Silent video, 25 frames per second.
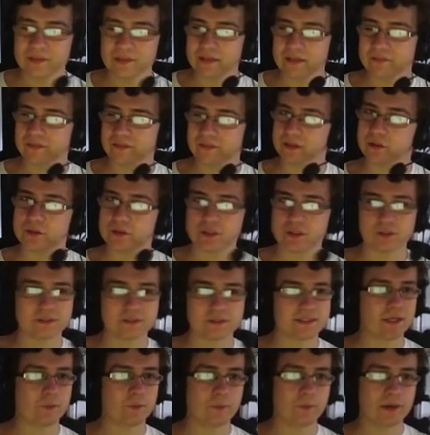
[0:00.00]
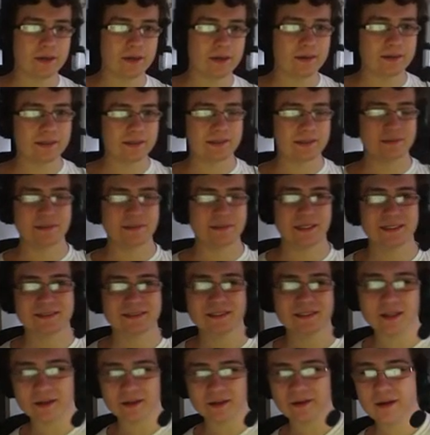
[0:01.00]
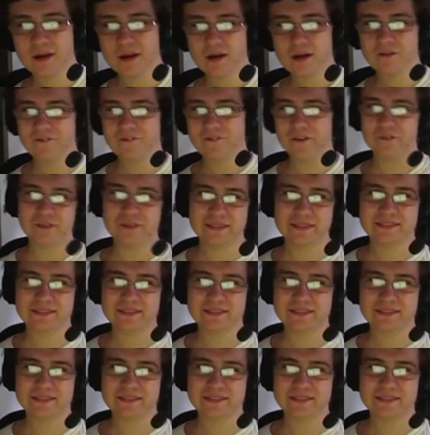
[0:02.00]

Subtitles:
but even if he U-turns out, we're going to get a nice like